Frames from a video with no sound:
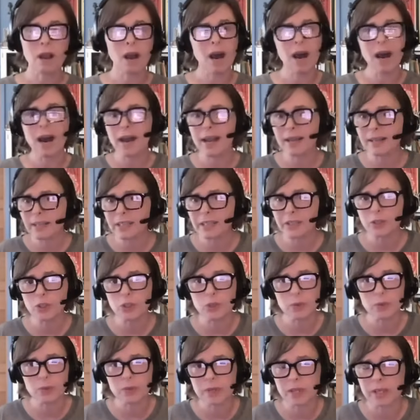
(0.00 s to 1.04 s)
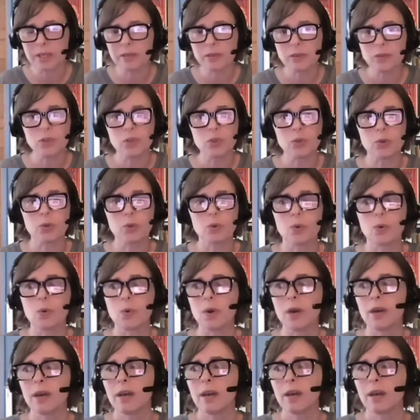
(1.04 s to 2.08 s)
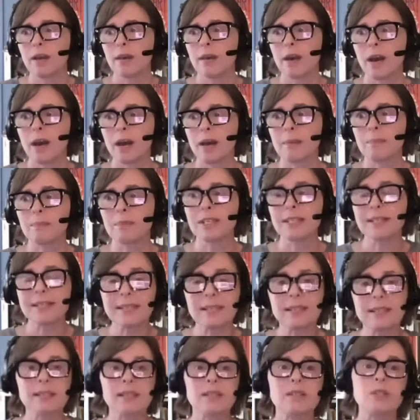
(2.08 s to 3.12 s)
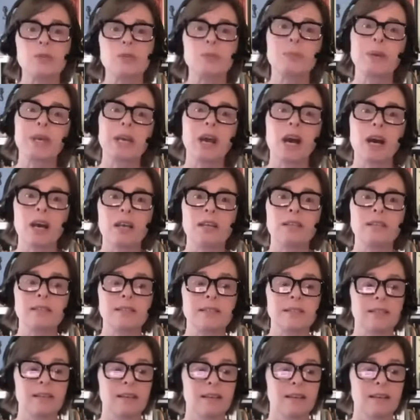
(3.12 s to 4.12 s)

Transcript: highly tuned in to um, the seasons because